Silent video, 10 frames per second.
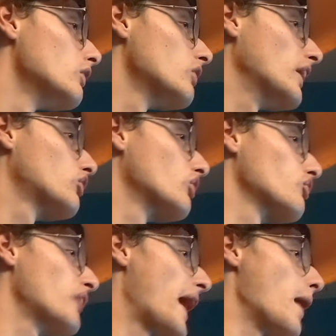takes the
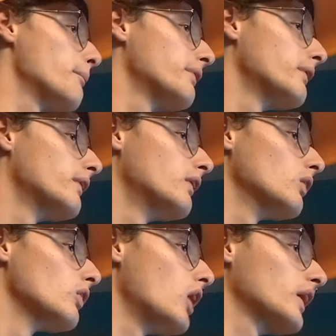snap.
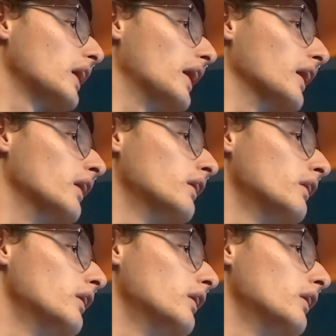Looking.